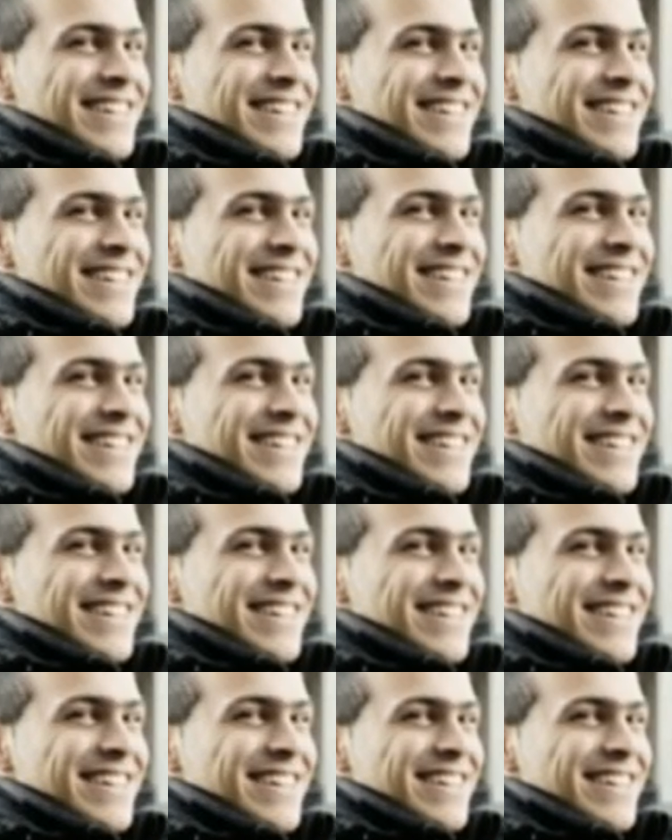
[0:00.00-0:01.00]

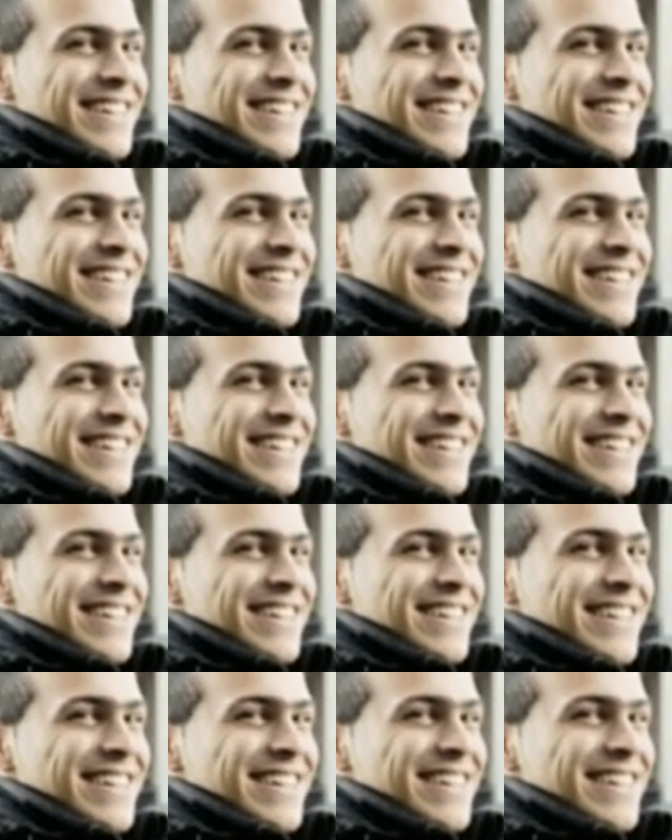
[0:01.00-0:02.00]

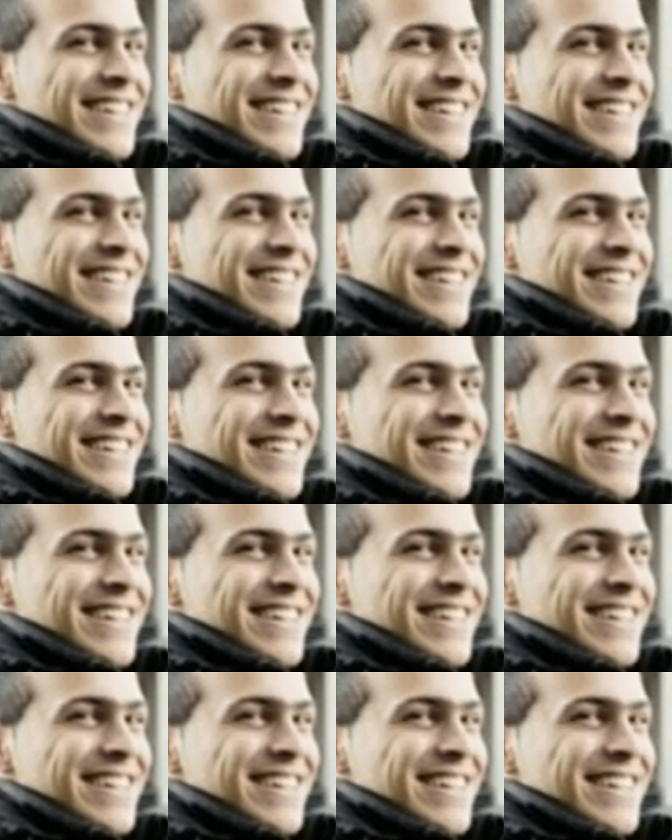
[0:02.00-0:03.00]

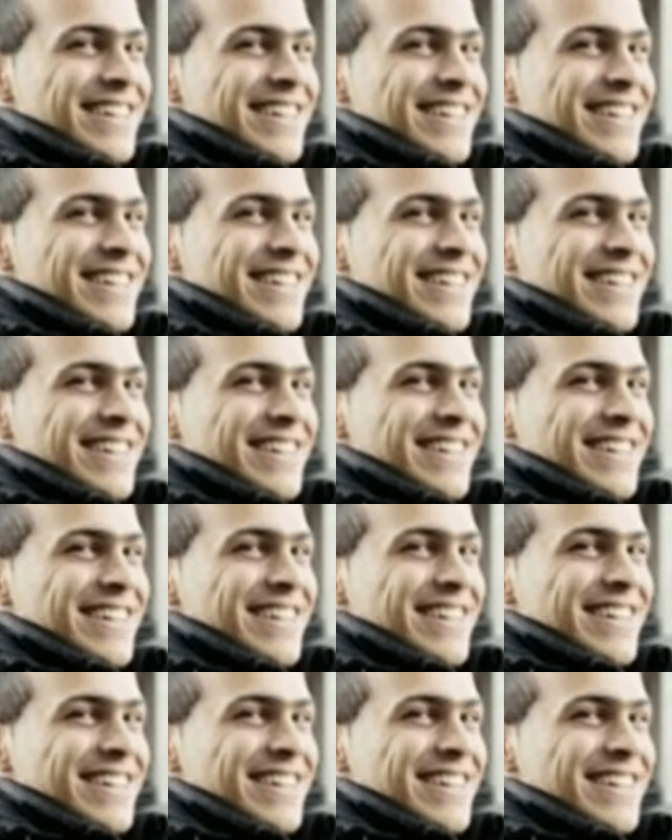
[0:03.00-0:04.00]

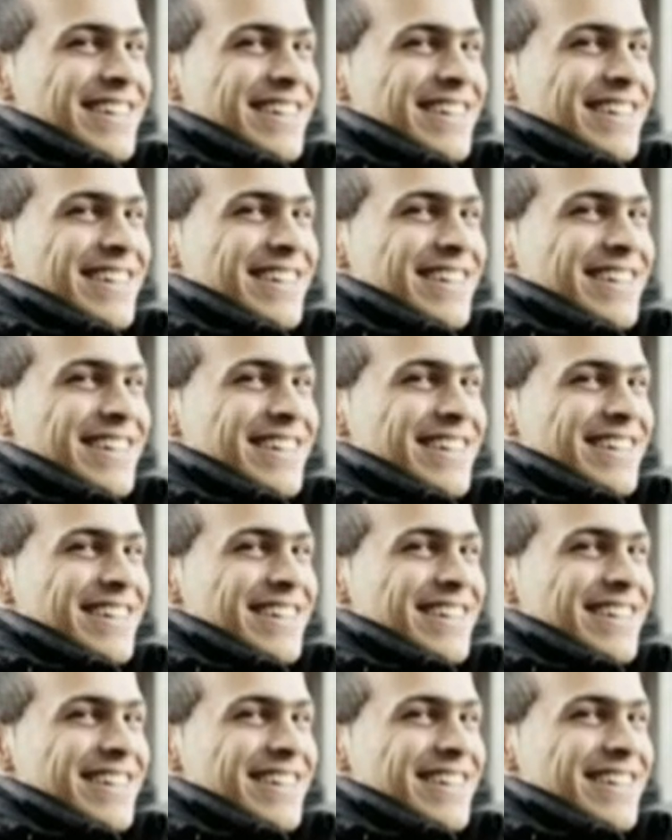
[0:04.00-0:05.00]

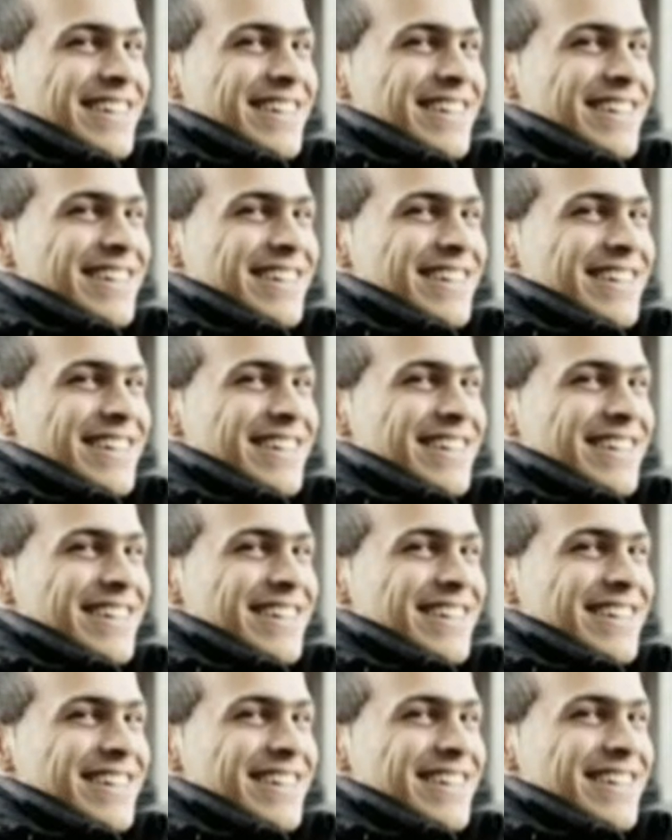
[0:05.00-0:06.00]

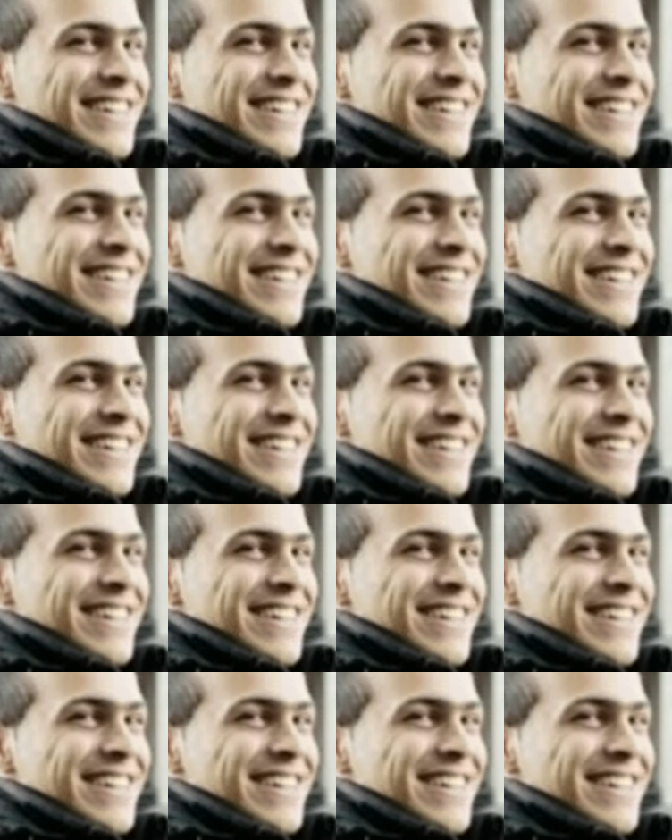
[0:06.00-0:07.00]

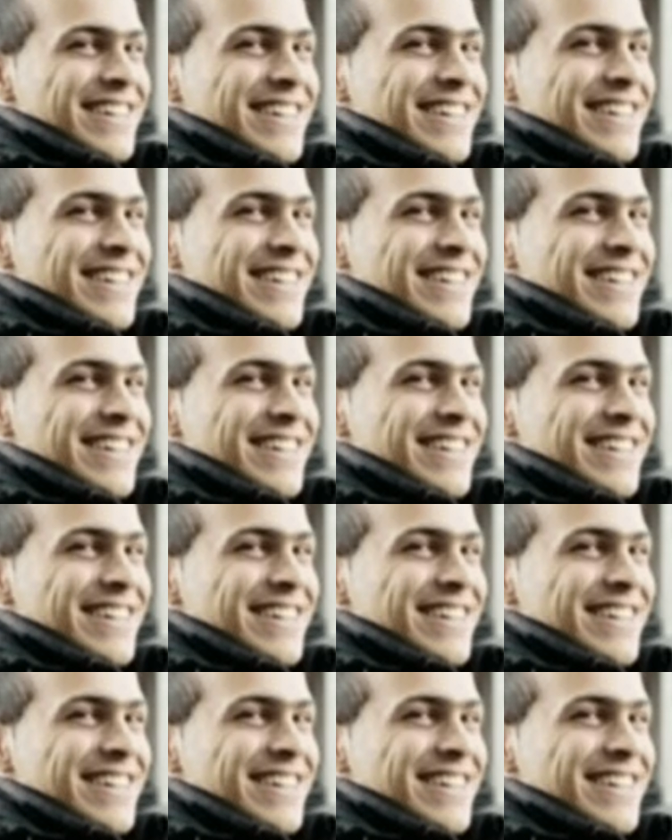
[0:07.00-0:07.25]
(not speaking)